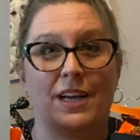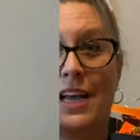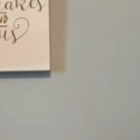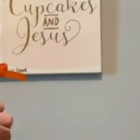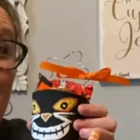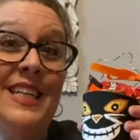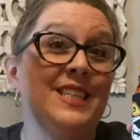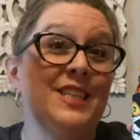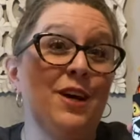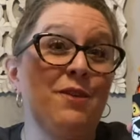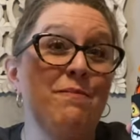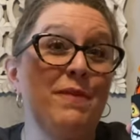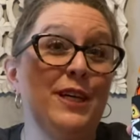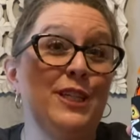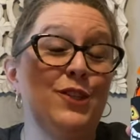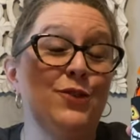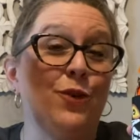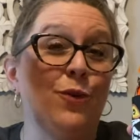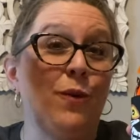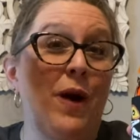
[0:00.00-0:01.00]
Thanks so
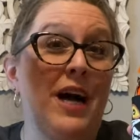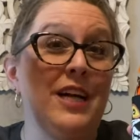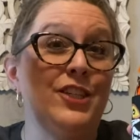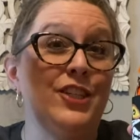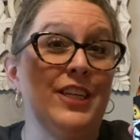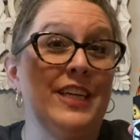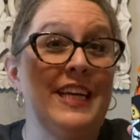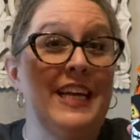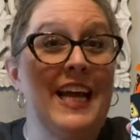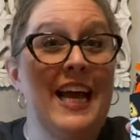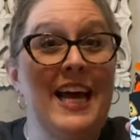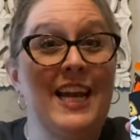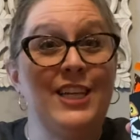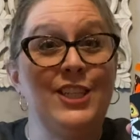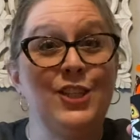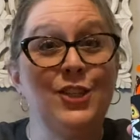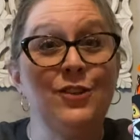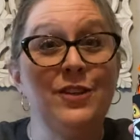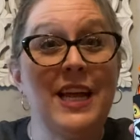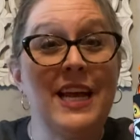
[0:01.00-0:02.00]
much for watching. And
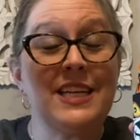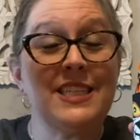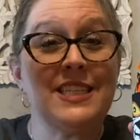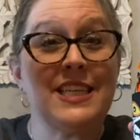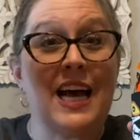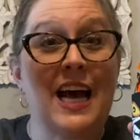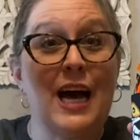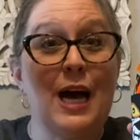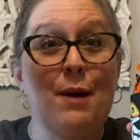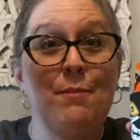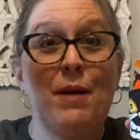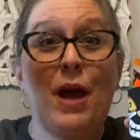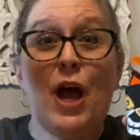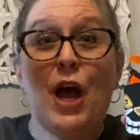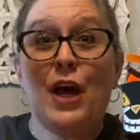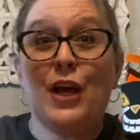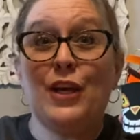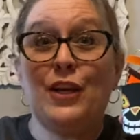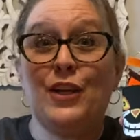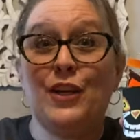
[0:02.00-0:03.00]
until next time,
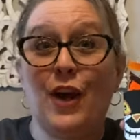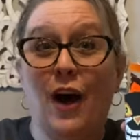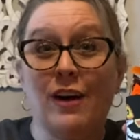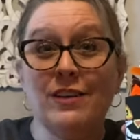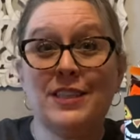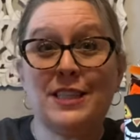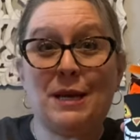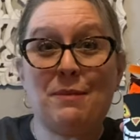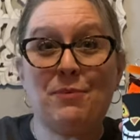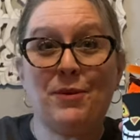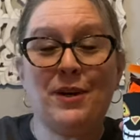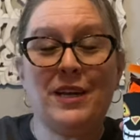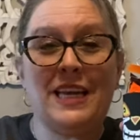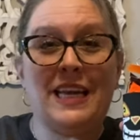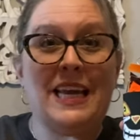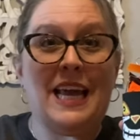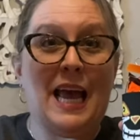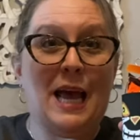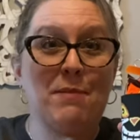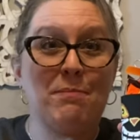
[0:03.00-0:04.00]
y'all stay
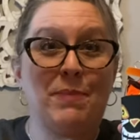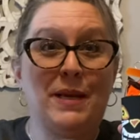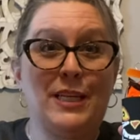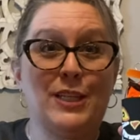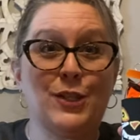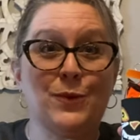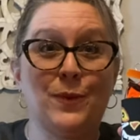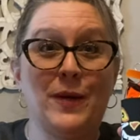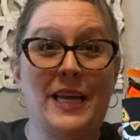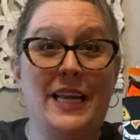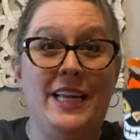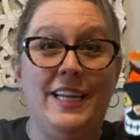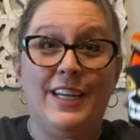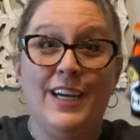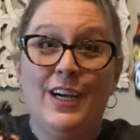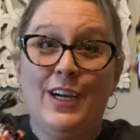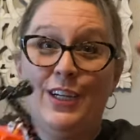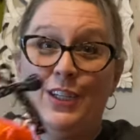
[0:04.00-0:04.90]
pretty and be sweet.